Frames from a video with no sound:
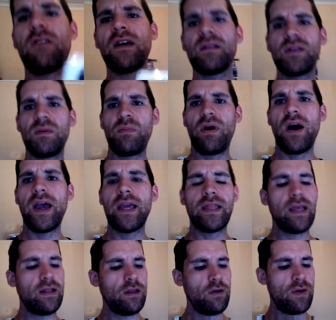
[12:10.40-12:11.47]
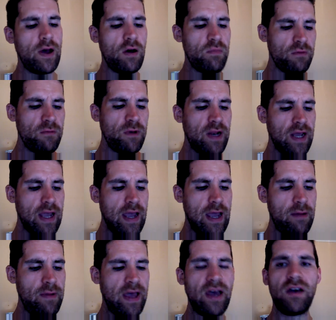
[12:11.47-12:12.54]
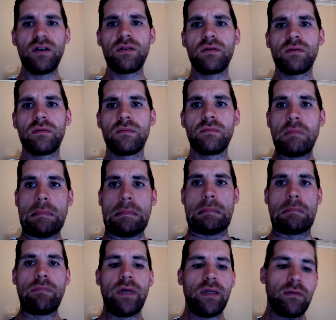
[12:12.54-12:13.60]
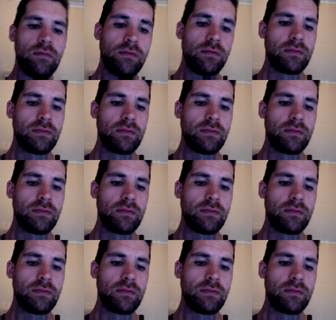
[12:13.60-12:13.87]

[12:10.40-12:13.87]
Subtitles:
around to buying their new album when it came out, but